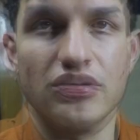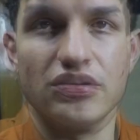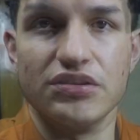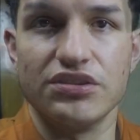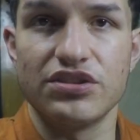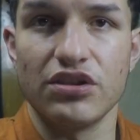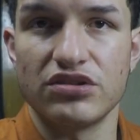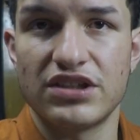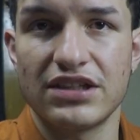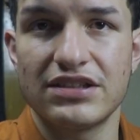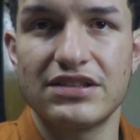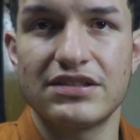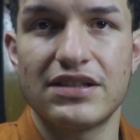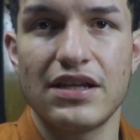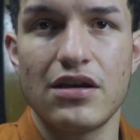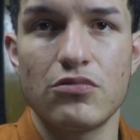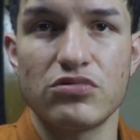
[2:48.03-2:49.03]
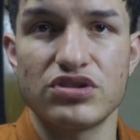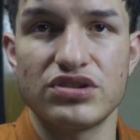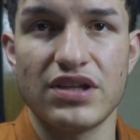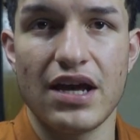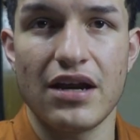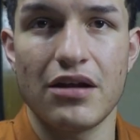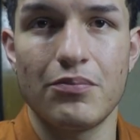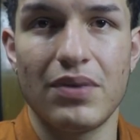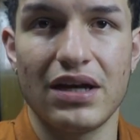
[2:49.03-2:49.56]
So Texas State was
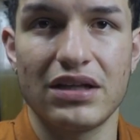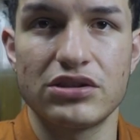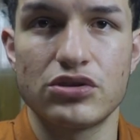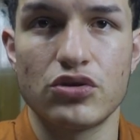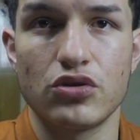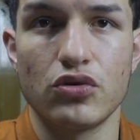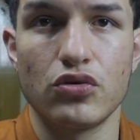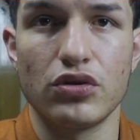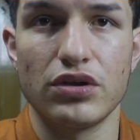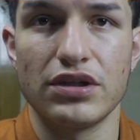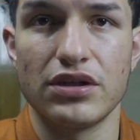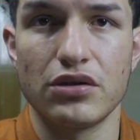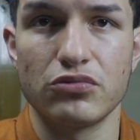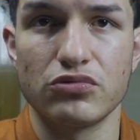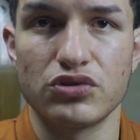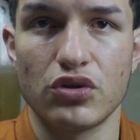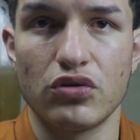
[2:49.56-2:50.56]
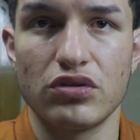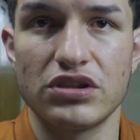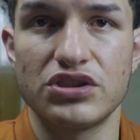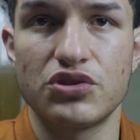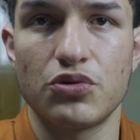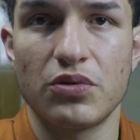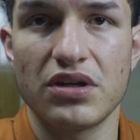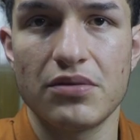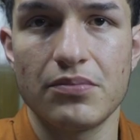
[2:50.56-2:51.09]
not a bad school, and it was only
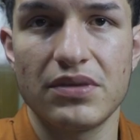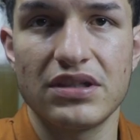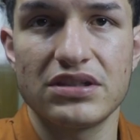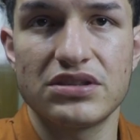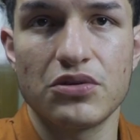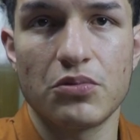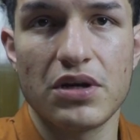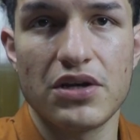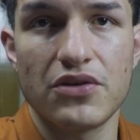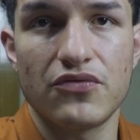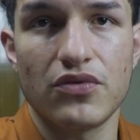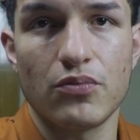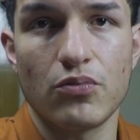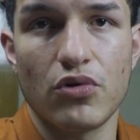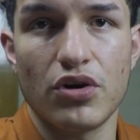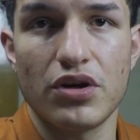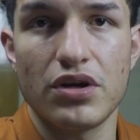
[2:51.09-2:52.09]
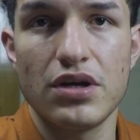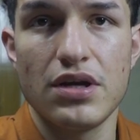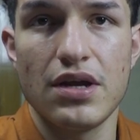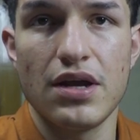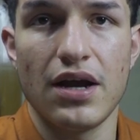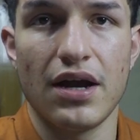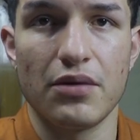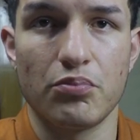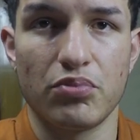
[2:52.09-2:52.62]
20 minutes away from where
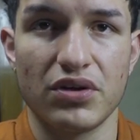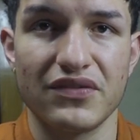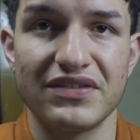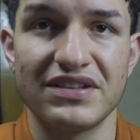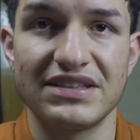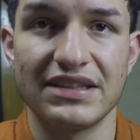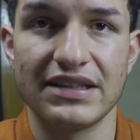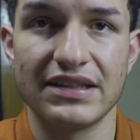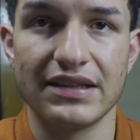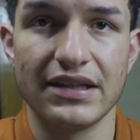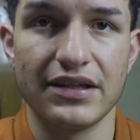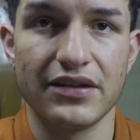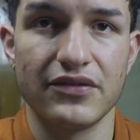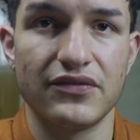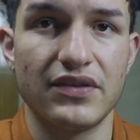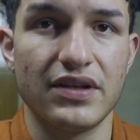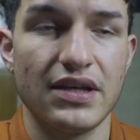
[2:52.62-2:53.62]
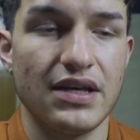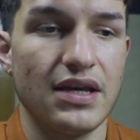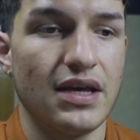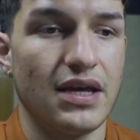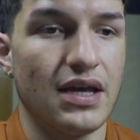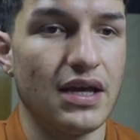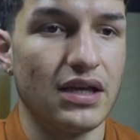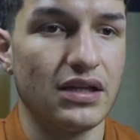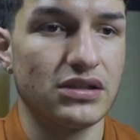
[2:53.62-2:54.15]
I previously lived.
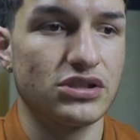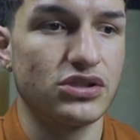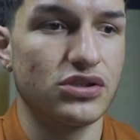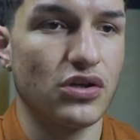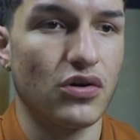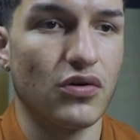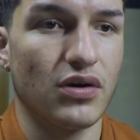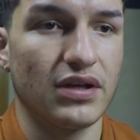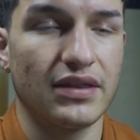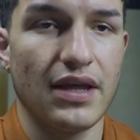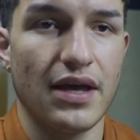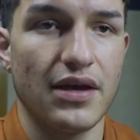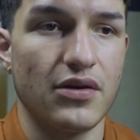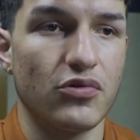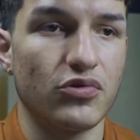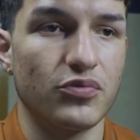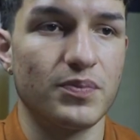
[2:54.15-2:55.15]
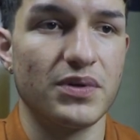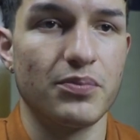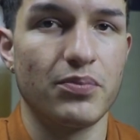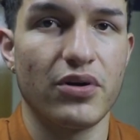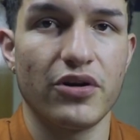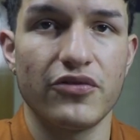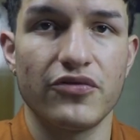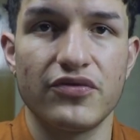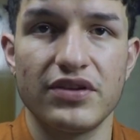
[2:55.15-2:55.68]
And so I thought it would be
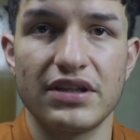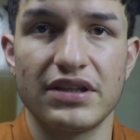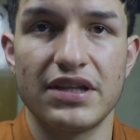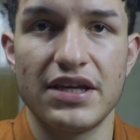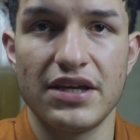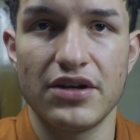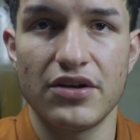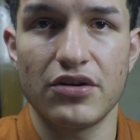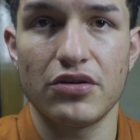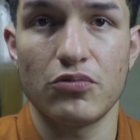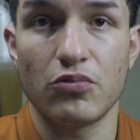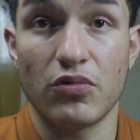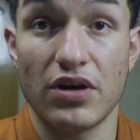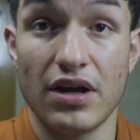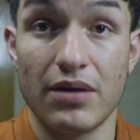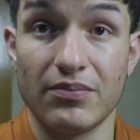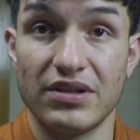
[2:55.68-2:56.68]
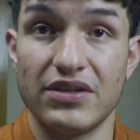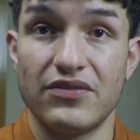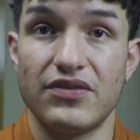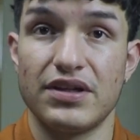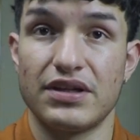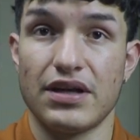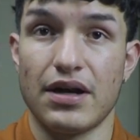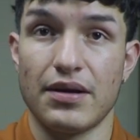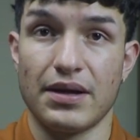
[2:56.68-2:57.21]
perfect here where I'm
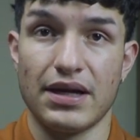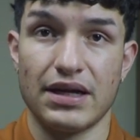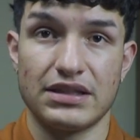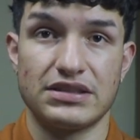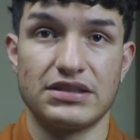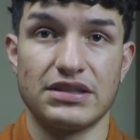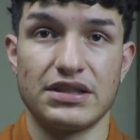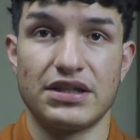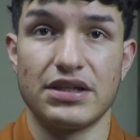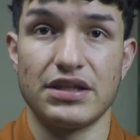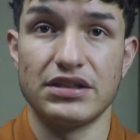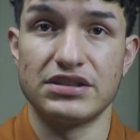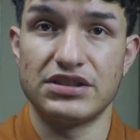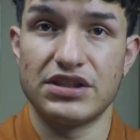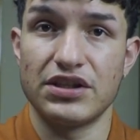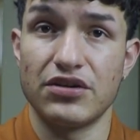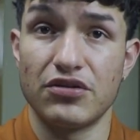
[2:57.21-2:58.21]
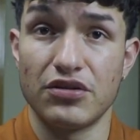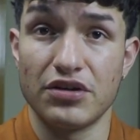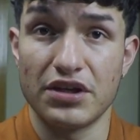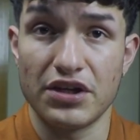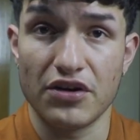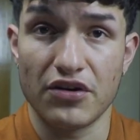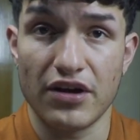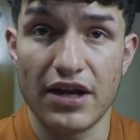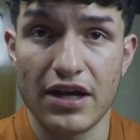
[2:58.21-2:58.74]
living. I actually still,
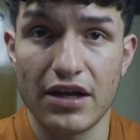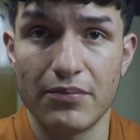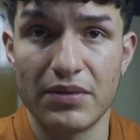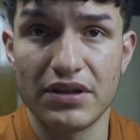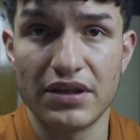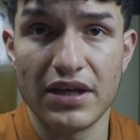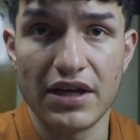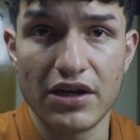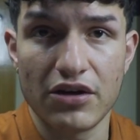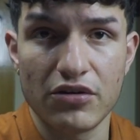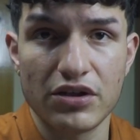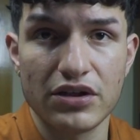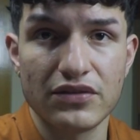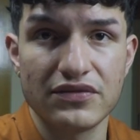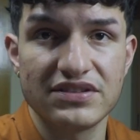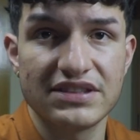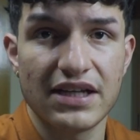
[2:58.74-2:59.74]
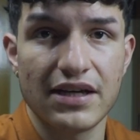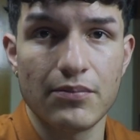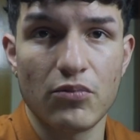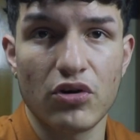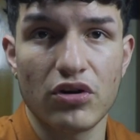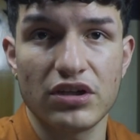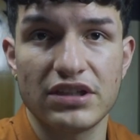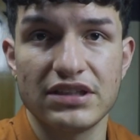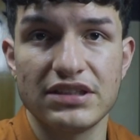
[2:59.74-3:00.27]
here I am in the area of San
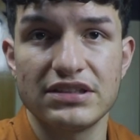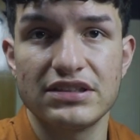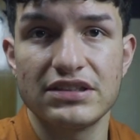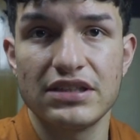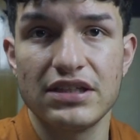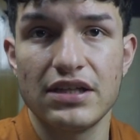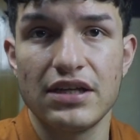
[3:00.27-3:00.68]
Marcos,